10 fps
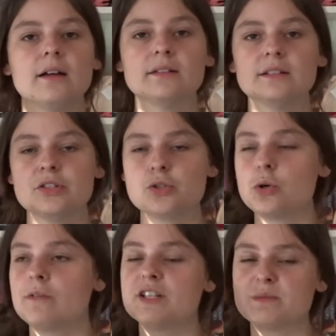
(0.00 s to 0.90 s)
This is sort
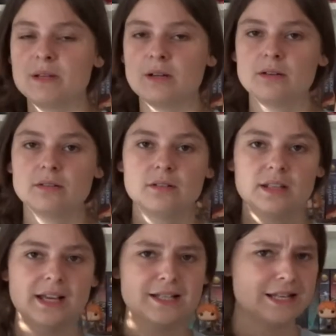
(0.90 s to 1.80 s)
of a spin on
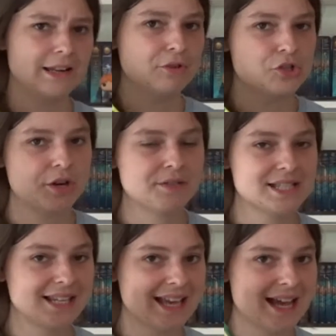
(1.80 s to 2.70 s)
Kiki's Delivery Service,
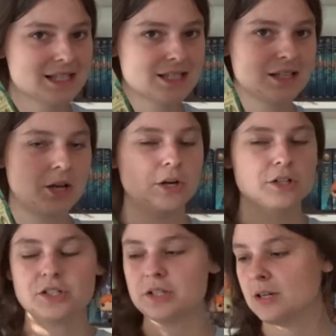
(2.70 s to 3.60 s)
I guess,
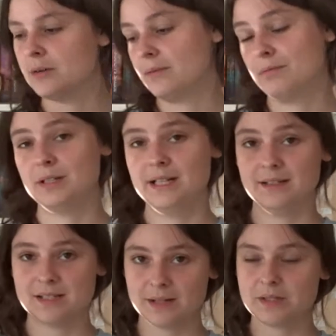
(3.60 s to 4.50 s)
because, it really
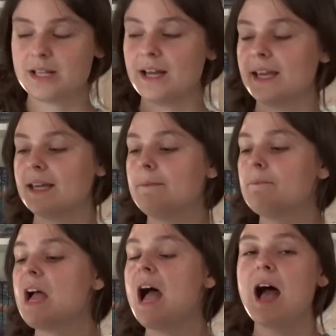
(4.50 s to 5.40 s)
sounds like it.
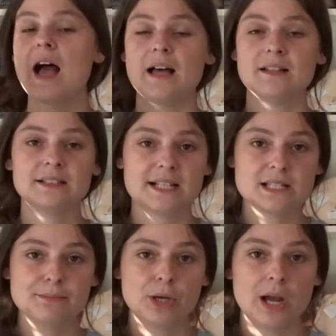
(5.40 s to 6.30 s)
And that's
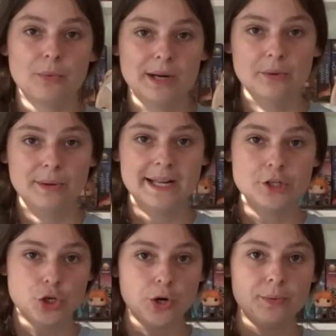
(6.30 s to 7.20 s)
a book I really
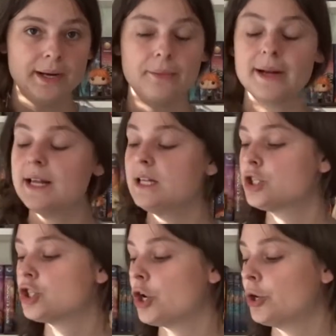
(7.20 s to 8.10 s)
enjoyed when I read it,
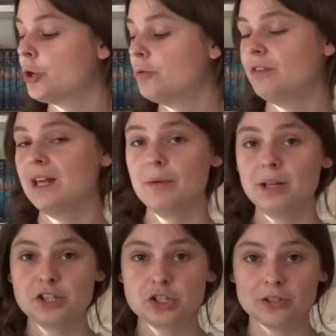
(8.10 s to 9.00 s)
so hopefully I will
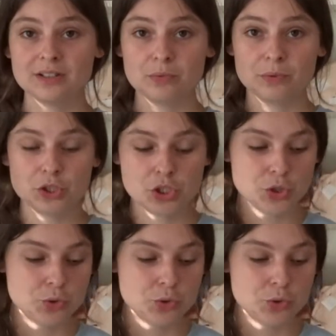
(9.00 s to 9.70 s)
enjoy this one too.